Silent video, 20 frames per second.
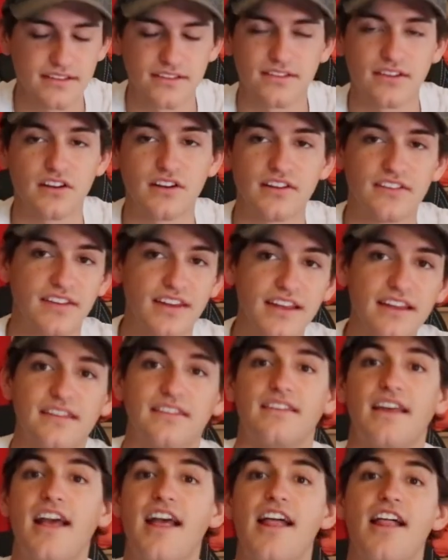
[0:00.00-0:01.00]
The series
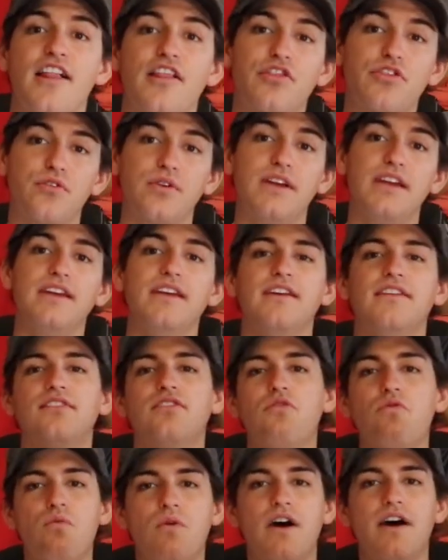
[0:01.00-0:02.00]
is
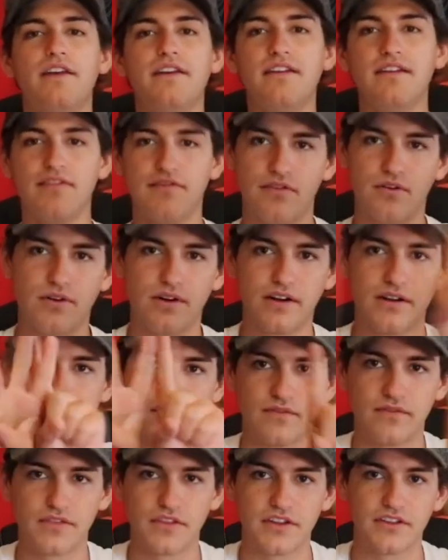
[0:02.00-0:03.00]
3-1 for
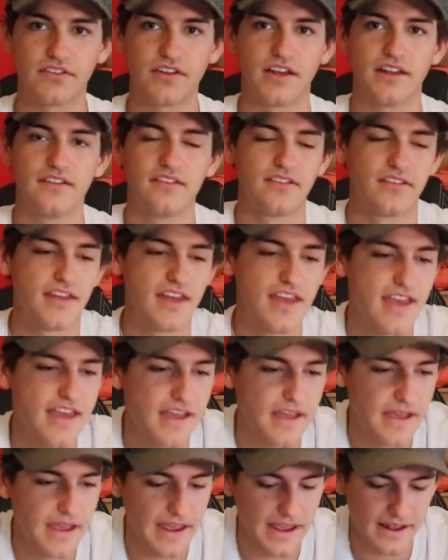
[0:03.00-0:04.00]
the Suns,
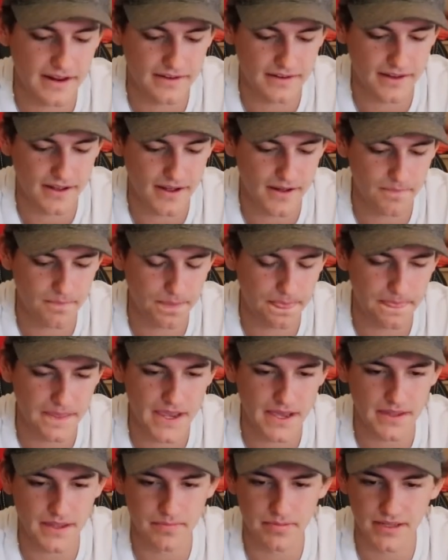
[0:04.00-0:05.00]
and
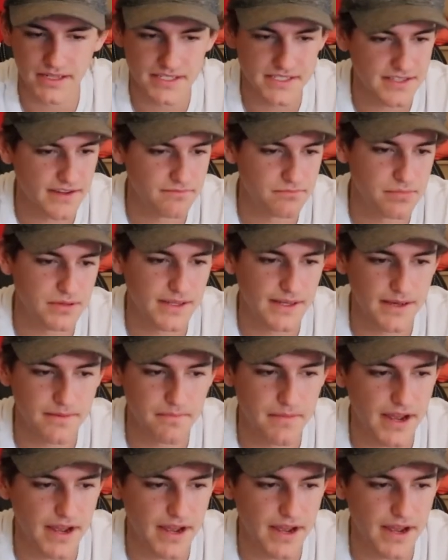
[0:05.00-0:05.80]
they play 7 p.m.